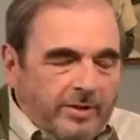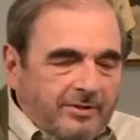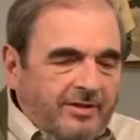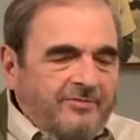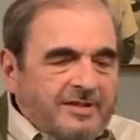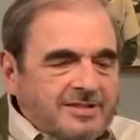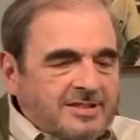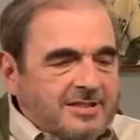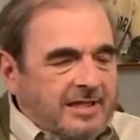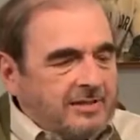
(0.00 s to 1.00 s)
We live in a
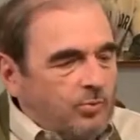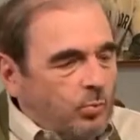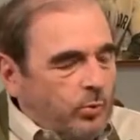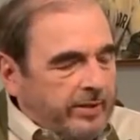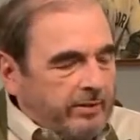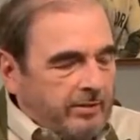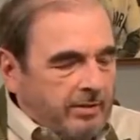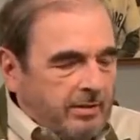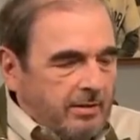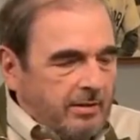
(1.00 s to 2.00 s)
state where
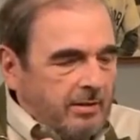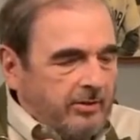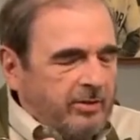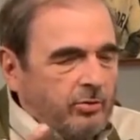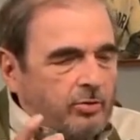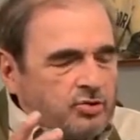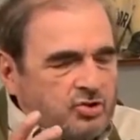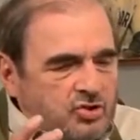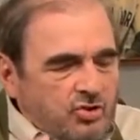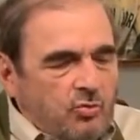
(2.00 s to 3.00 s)
there are
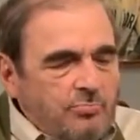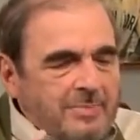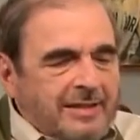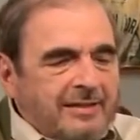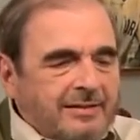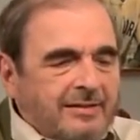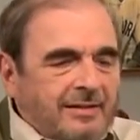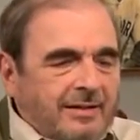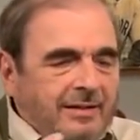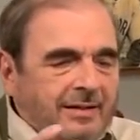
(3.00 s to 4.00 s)
so many
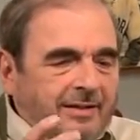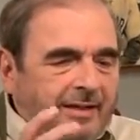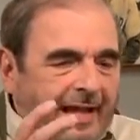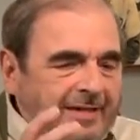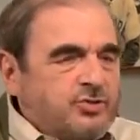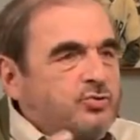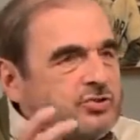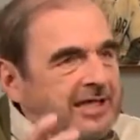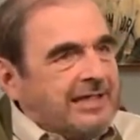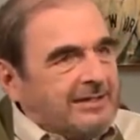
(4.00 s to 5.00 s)

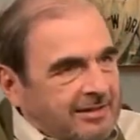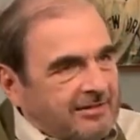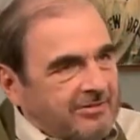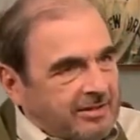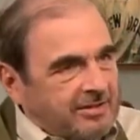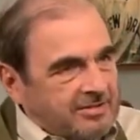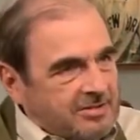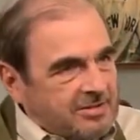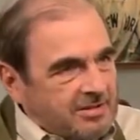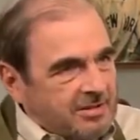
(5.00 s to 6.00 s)
entertaining
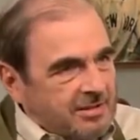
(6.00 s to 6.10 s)
things.